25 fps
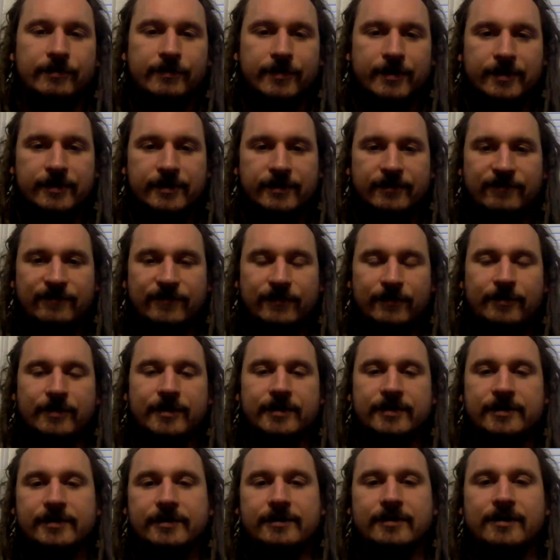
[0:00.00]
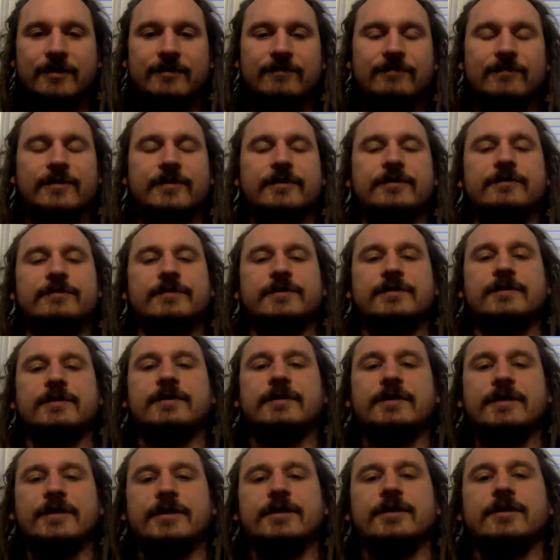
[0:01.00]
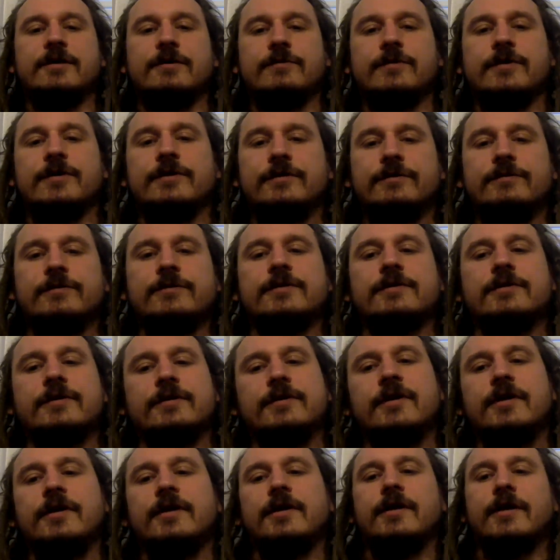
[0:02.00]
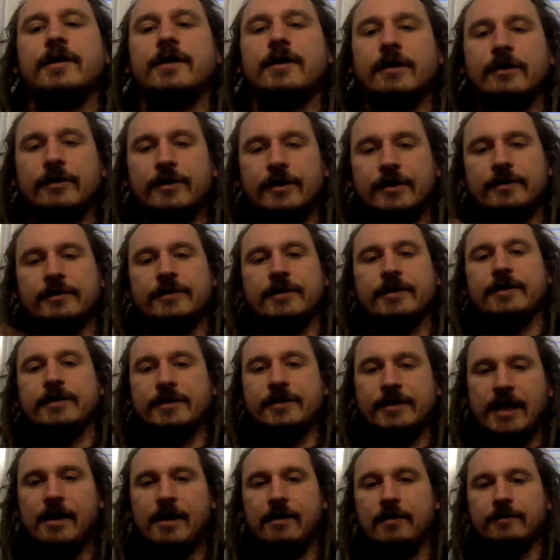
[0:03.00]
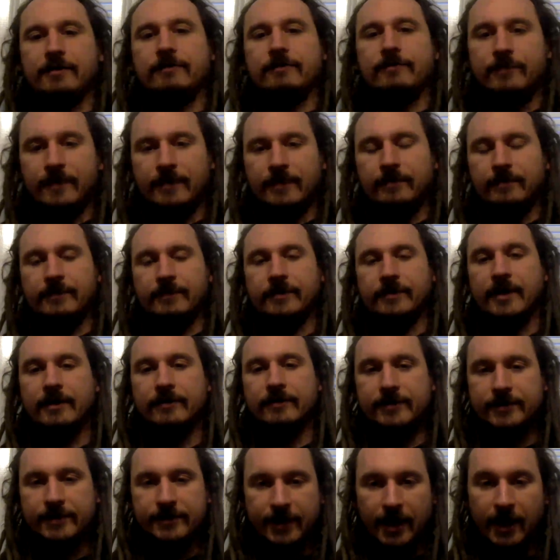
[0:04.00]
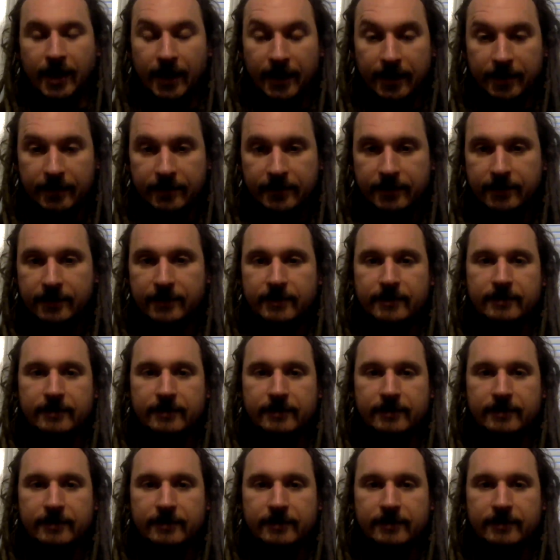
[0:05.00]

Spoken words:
We're in the forest, We're used to deer. We're used to hearing things out while we're outside.